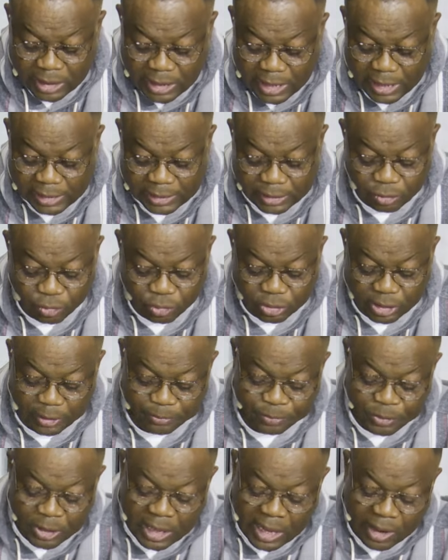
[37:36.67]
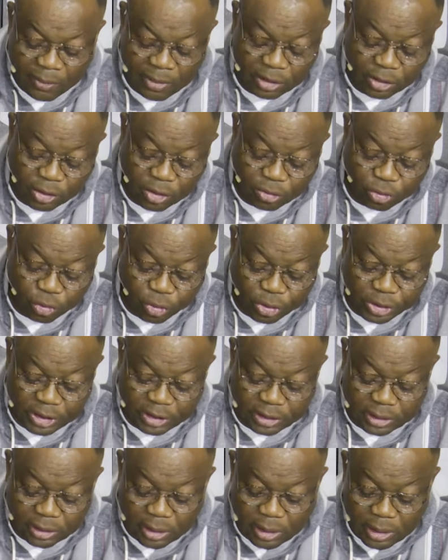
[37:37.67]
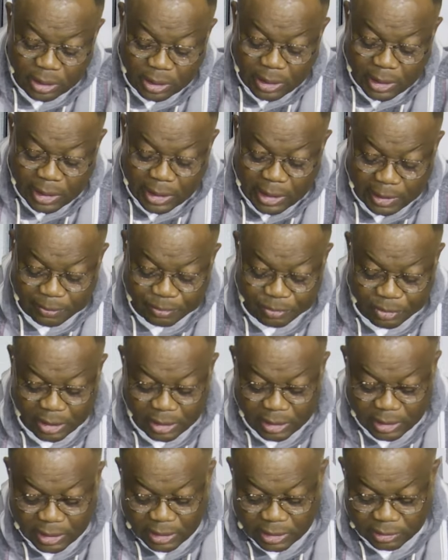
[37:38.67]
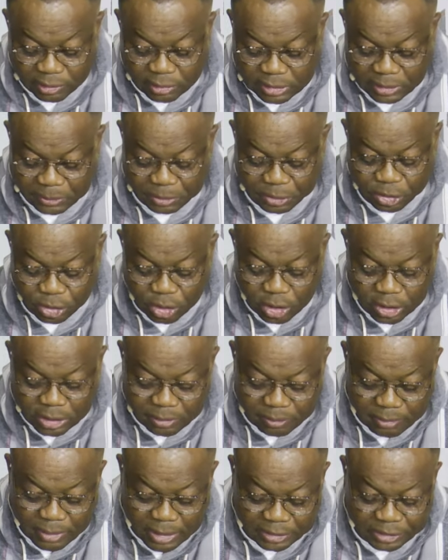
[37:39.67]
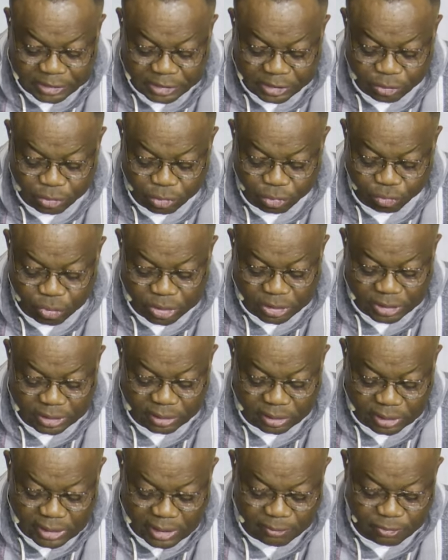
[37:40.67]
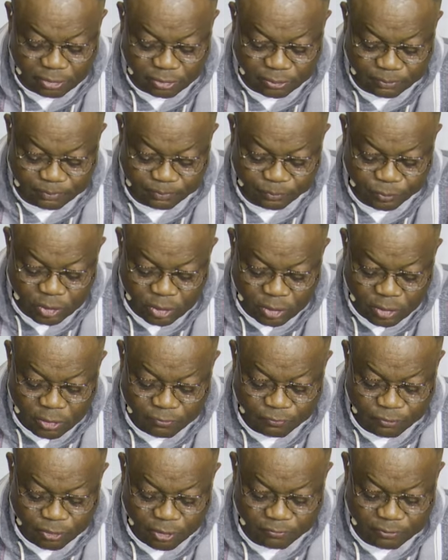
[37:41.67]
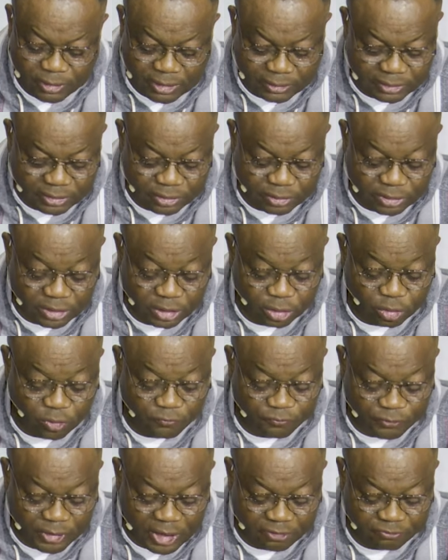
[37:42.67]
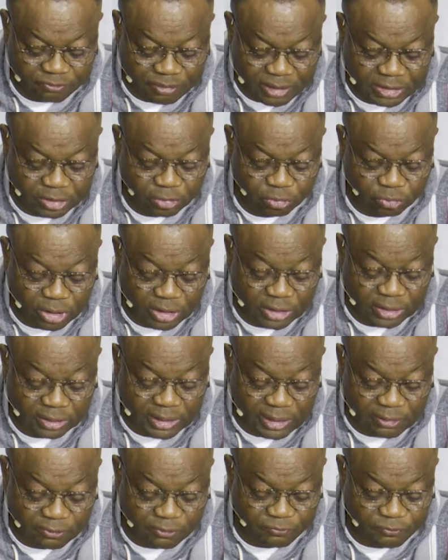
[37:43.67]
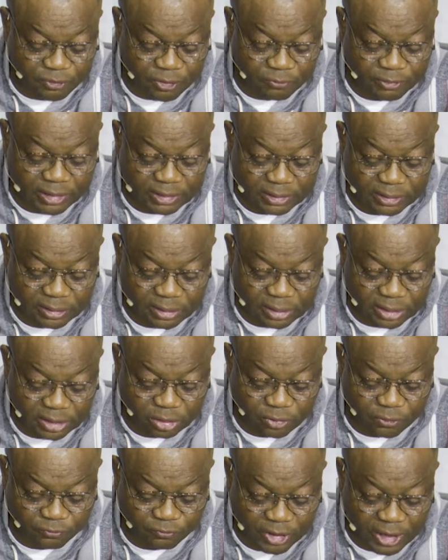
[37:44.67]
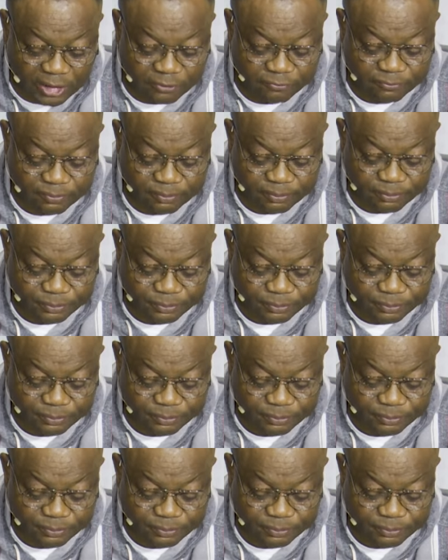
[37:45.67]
Hallelujah. I want us to read uh, a scripture in Matthew 27 from verses 3 to 5. Matthew 27 from verses 3 to 5.